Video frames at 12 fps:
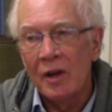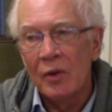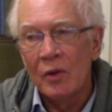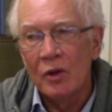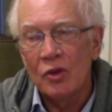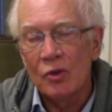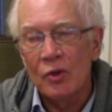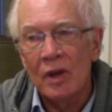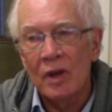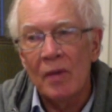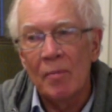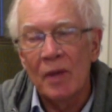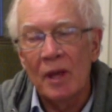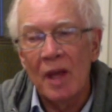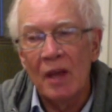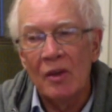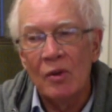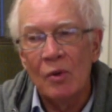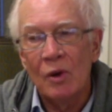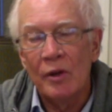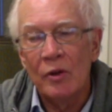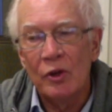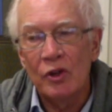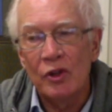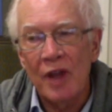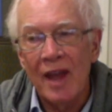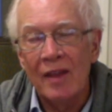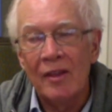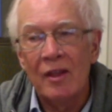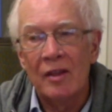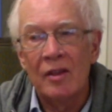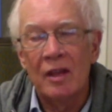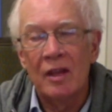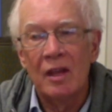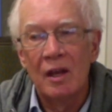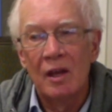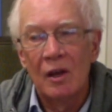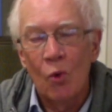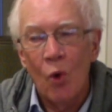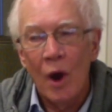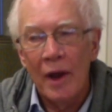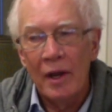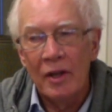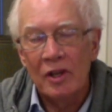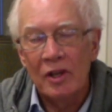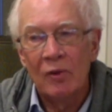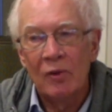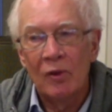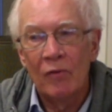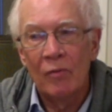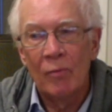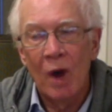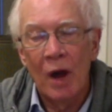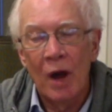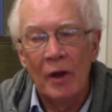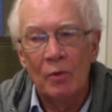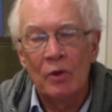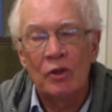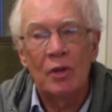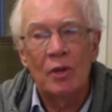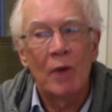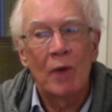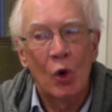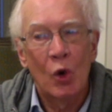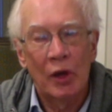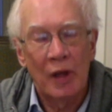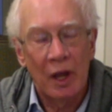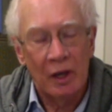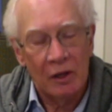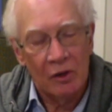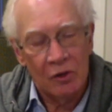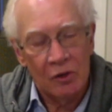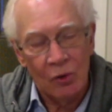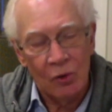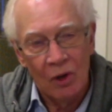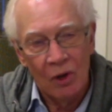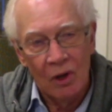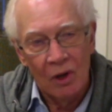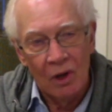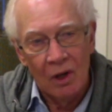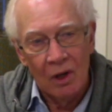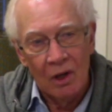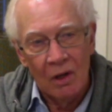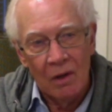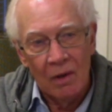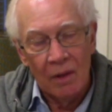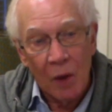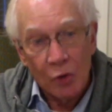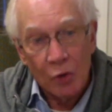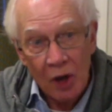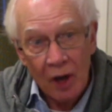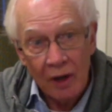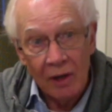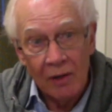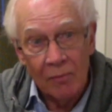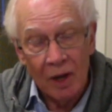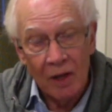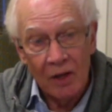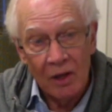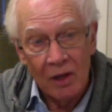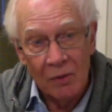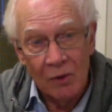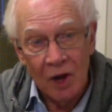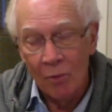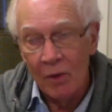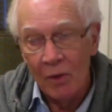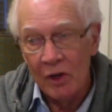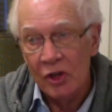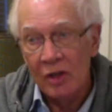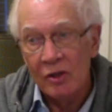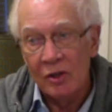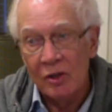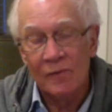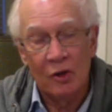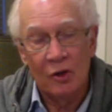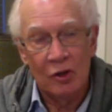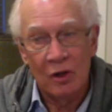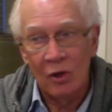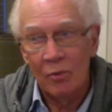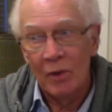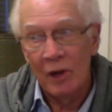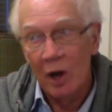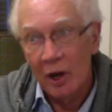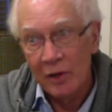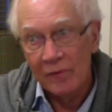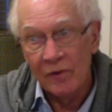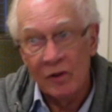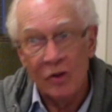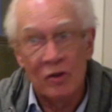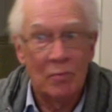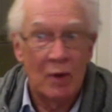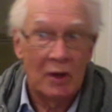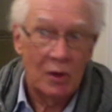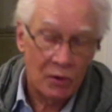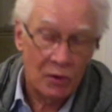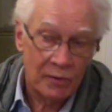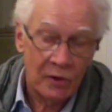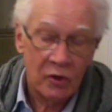down the street, I began to understand that the widest level of the mind was somehow connected to the outside, how my senses function, how my eyes function, my ears